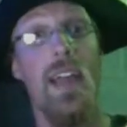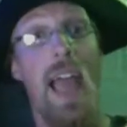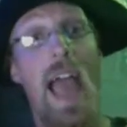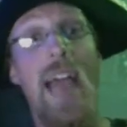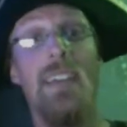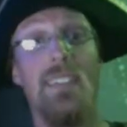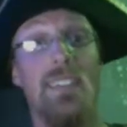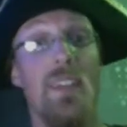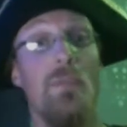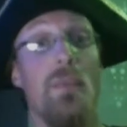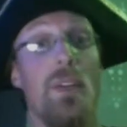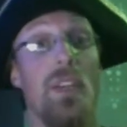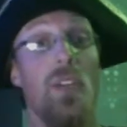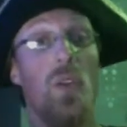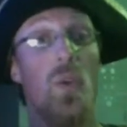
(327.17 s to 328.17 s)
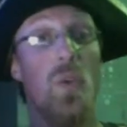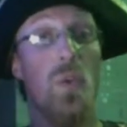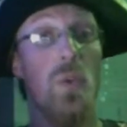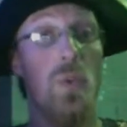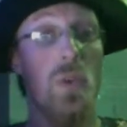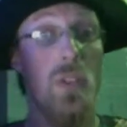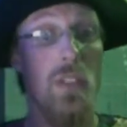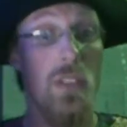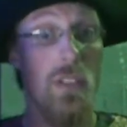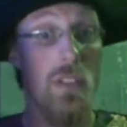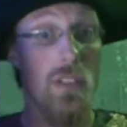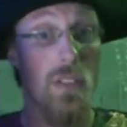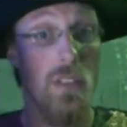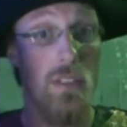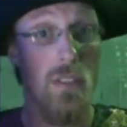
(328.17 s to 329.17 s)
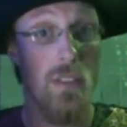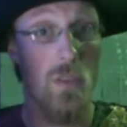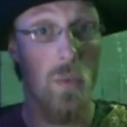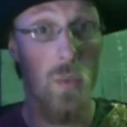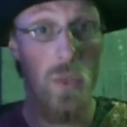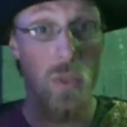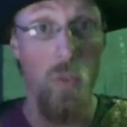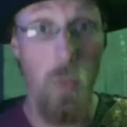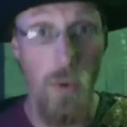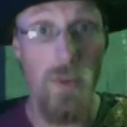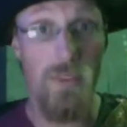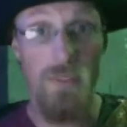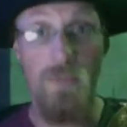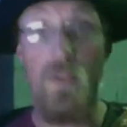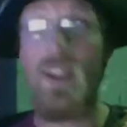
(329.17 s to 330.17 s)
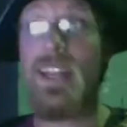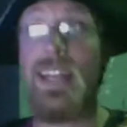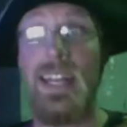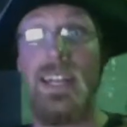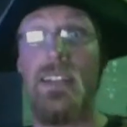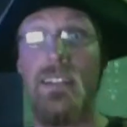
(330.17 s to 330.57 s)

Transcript: as somebody who was worth fighting